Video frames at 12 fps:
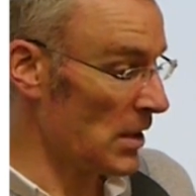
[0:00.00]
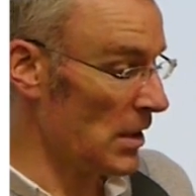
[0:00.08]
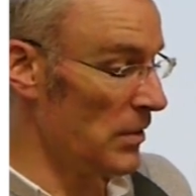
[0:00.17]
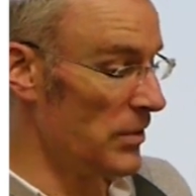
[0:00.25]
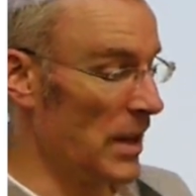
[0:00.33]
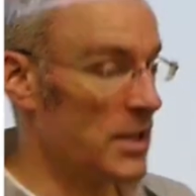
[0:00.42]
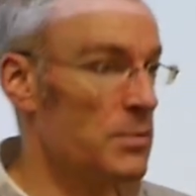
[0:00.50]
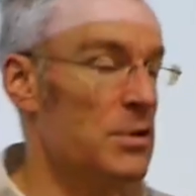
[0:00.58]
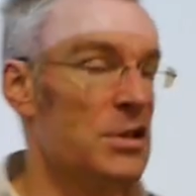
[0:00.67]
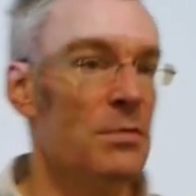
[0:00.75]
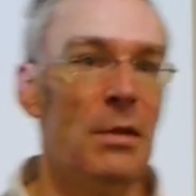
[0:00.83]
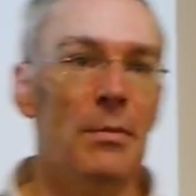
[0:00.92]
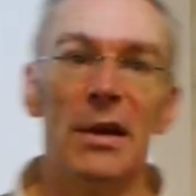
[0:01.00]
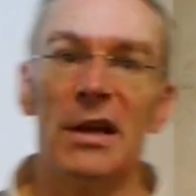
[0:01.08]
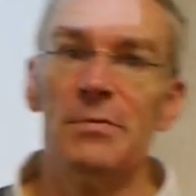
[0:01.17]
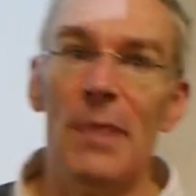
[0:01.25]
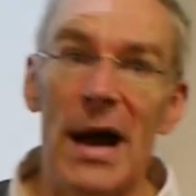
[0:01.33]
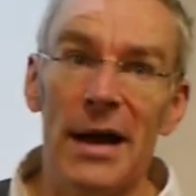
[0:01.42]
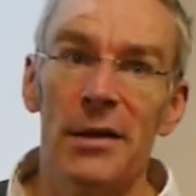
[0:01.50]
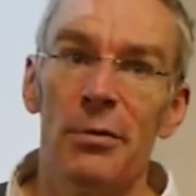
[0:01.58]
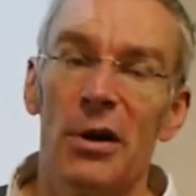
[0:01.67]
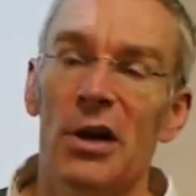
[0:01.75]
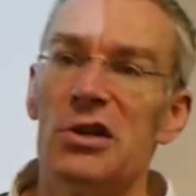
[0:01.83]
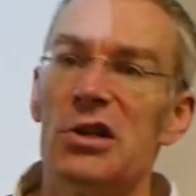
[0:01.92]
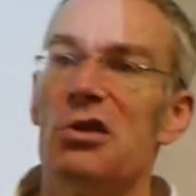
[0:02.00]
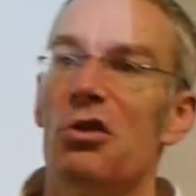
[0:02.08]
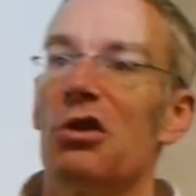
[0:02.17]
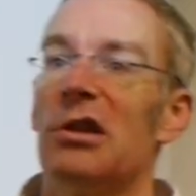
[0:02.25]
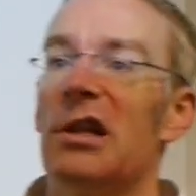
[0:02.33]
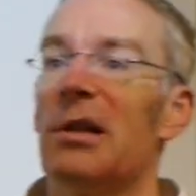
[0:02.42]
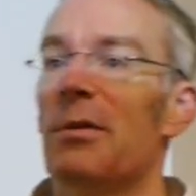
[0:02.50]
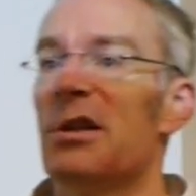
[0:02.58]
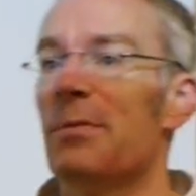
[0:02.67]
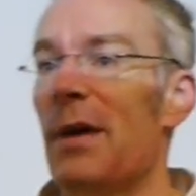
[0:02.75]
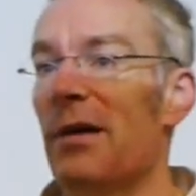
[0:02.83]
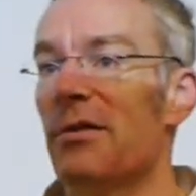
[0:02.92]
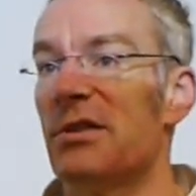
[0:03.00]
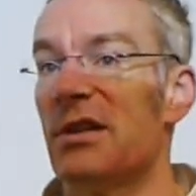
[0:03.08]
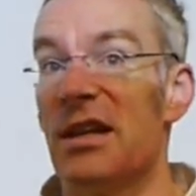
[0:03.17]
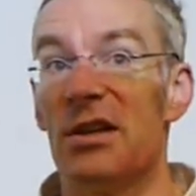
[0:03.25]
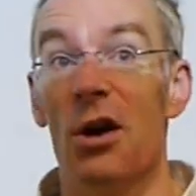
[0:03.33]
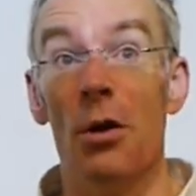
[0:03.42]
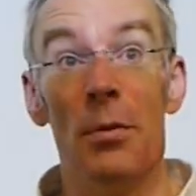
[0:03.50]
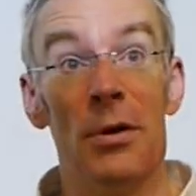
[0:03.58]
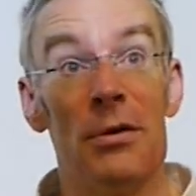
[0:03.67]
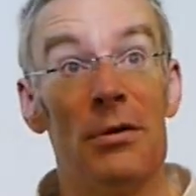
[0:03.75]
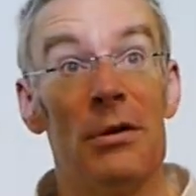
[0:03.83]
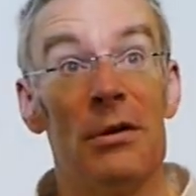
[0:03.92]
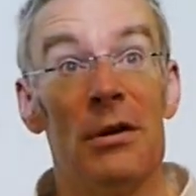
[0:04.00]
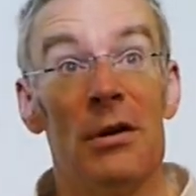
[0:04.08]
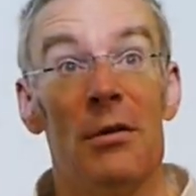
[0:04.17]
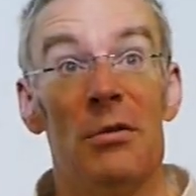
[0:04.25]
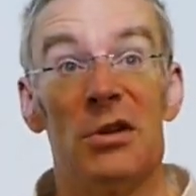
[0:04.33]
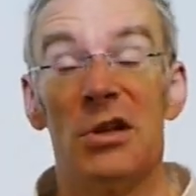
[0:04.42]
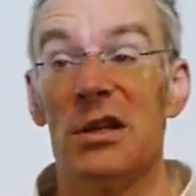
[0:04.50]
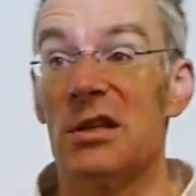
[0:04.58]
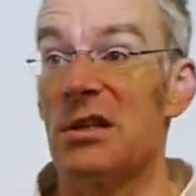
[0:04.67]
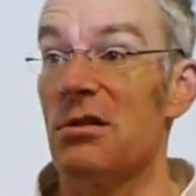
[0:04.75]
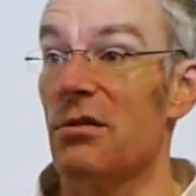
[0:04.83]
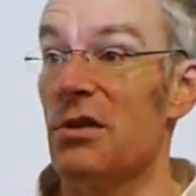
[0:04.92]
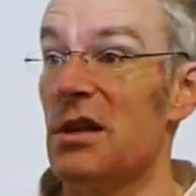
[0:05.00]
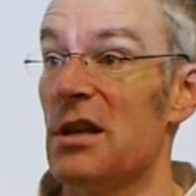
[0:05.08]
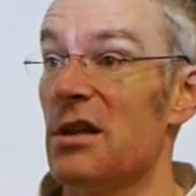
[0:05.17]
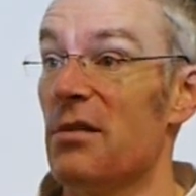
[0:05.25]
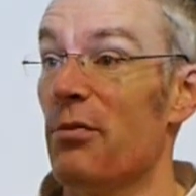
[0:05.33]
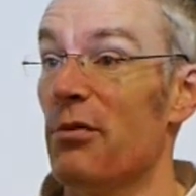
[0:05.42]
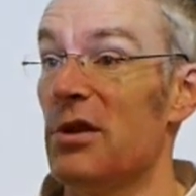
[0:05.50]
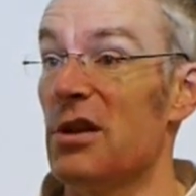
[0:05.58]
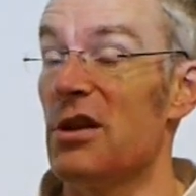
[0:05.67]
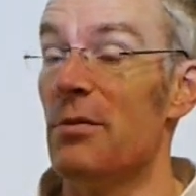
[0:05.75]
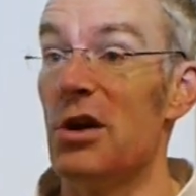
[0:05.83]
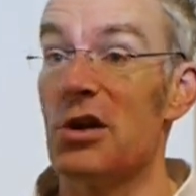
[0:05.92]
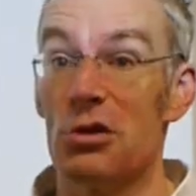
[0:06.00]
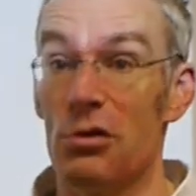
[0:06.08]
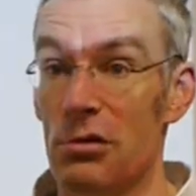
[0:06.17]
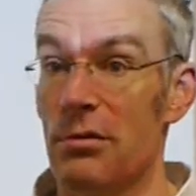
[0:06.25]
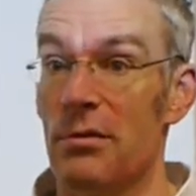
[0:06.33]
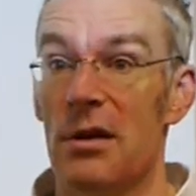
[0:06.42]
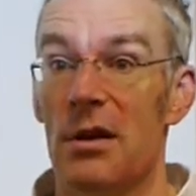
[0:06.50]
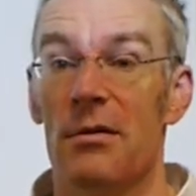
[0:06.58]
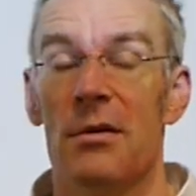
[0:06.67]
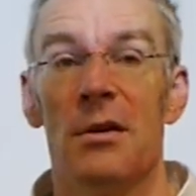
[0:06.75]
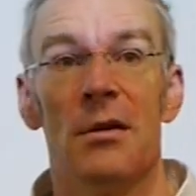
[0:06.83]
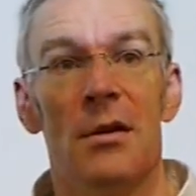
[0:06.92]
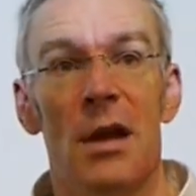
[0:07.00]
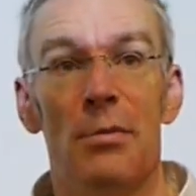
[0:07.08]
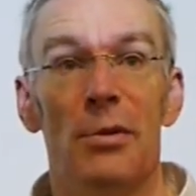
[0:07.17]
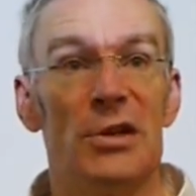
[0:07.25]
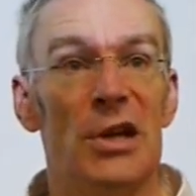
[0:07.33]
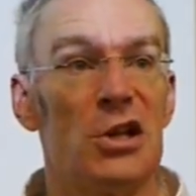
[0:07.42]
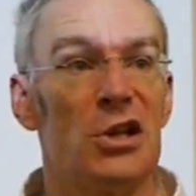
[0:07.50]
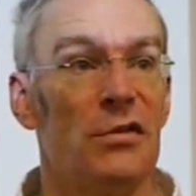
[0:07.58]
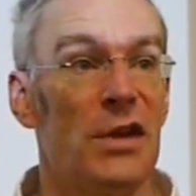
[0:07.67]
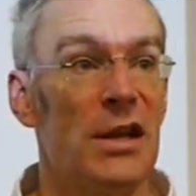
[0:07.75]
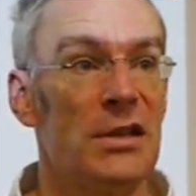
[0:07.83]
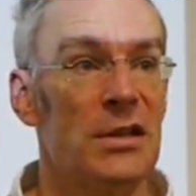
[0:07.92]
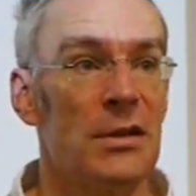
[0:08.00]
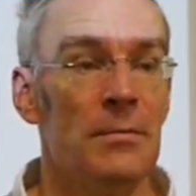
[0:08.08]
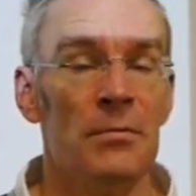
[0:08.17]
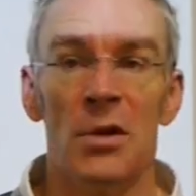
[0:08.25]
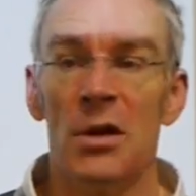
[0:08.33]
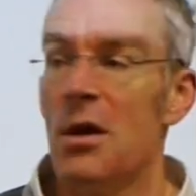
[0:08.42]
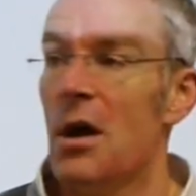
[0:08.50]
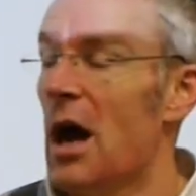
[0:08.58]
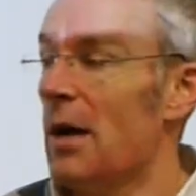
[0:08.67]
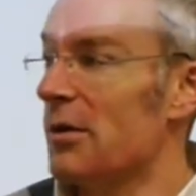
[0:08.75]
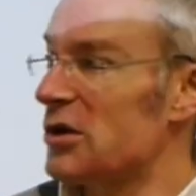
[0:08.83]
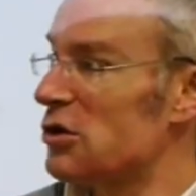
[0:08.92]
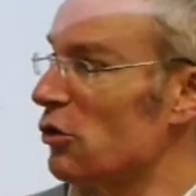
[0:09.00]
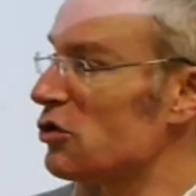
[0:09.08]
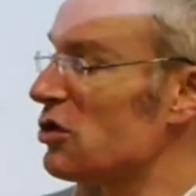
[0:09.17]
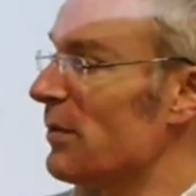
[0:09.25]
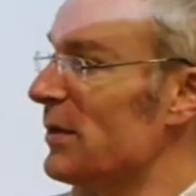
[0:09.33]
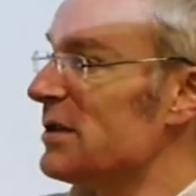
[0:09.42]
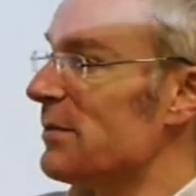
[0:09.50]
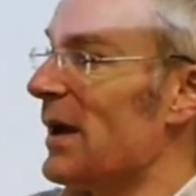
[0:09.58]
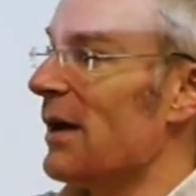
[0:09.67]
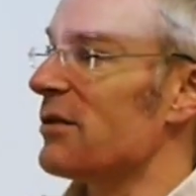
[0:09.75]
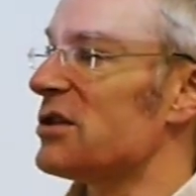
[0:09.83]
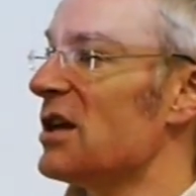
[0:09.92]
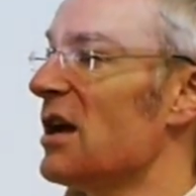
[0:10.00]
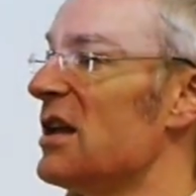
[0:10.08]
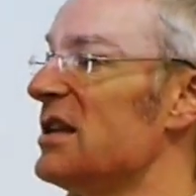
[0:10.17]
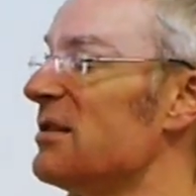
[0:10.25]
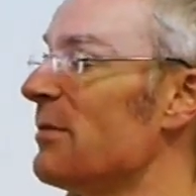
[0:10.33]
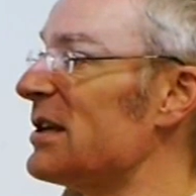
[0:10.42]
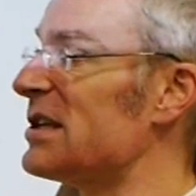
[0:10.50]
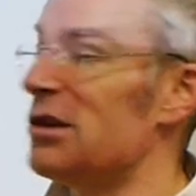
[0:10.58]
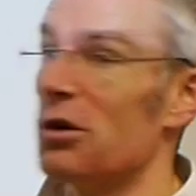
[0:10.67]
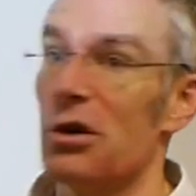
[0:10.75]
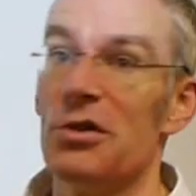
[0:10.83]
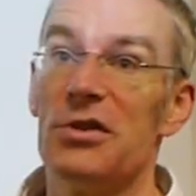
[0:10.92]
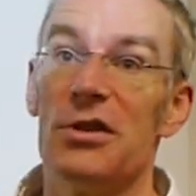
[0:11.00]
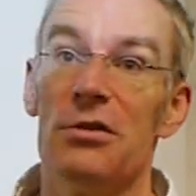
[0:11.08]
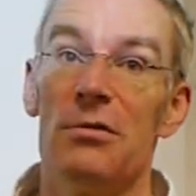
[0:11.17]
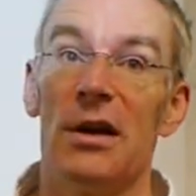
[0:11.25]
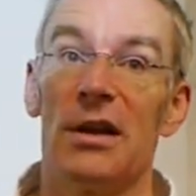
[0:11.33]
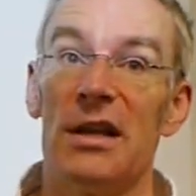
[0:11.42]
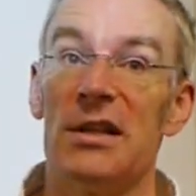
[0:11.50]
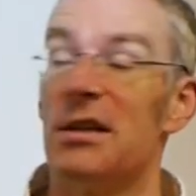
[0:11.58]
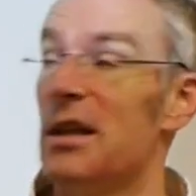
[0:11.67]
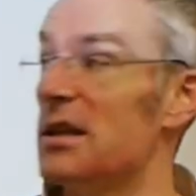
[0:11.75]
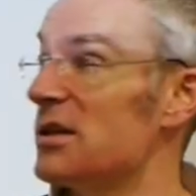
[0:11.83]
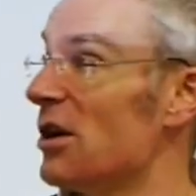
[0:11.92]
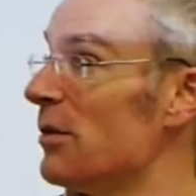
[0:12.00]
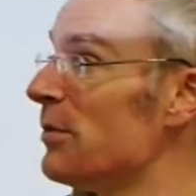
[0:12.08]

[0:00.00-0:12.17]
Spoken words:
Next week's going to be a mixed bag. We're going to talk a little bit about GitHub, which is sort of the commercial implementation of Git. I'm going to talk to you a bit about easy ways to log on to Git and GitHub.